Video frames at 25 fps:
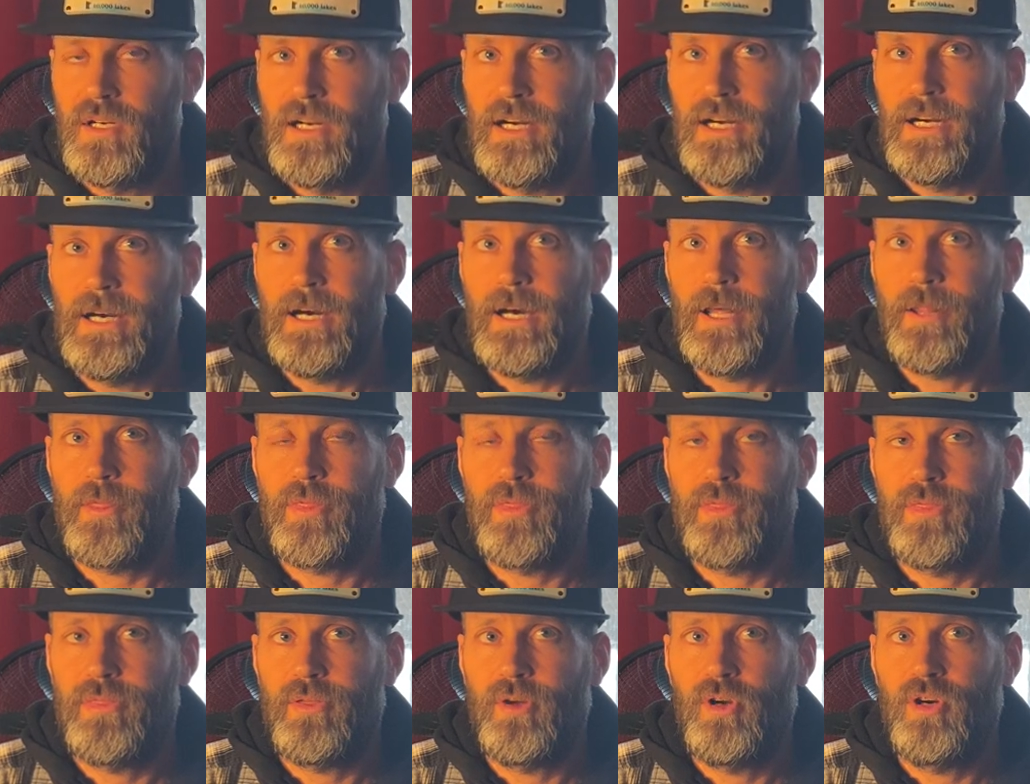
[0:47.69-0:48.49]

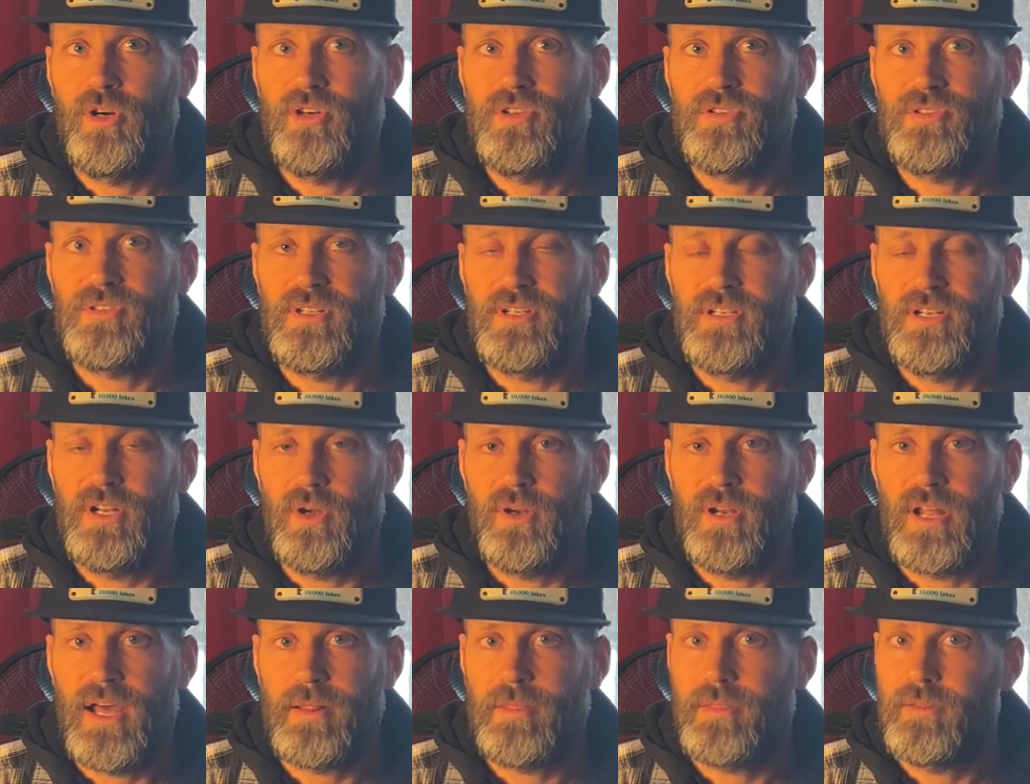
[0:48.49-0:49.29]
Not
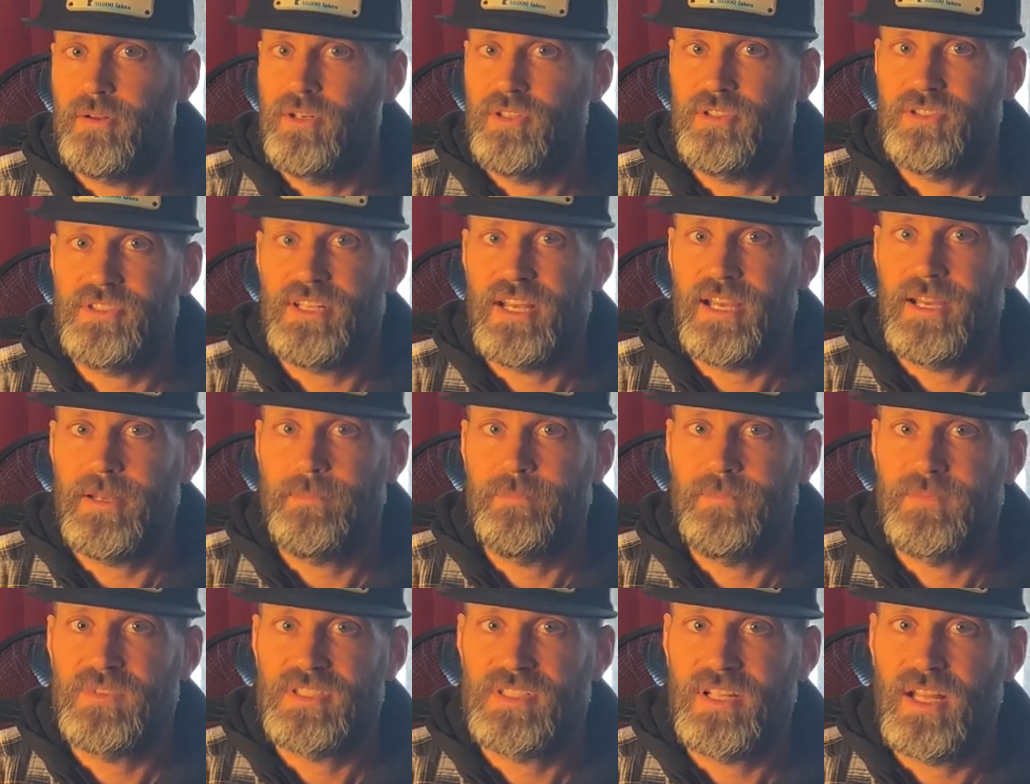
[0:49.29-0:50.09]

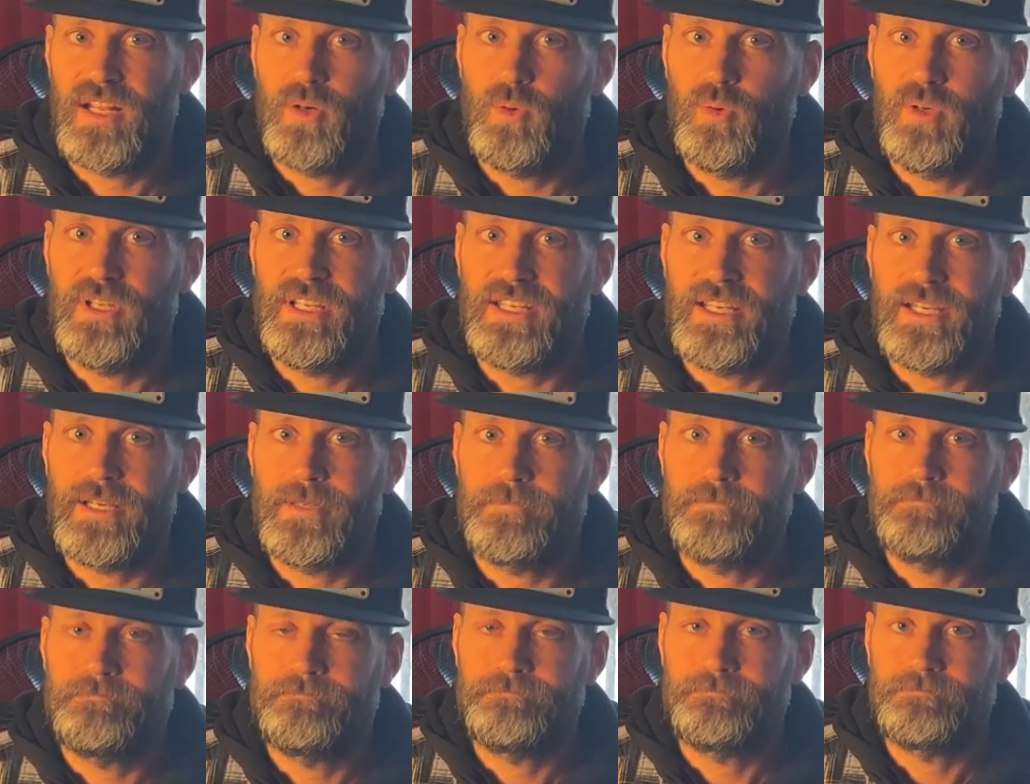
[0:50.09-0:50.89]
Thursday. It's not a
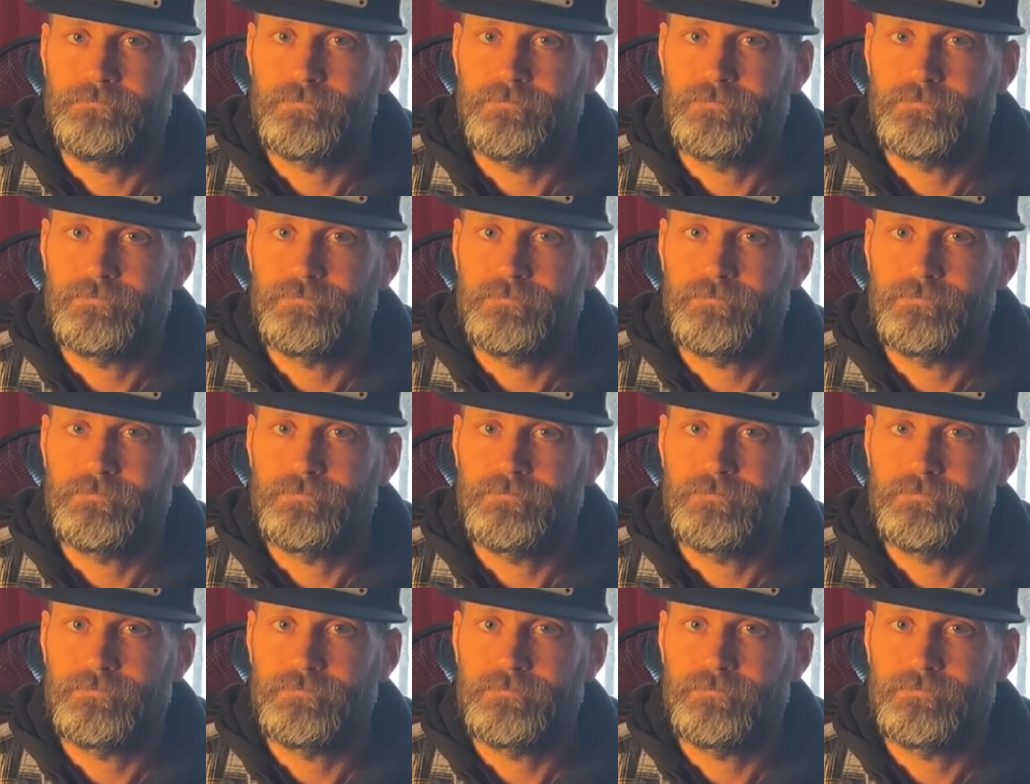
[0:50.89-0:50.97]
weekend.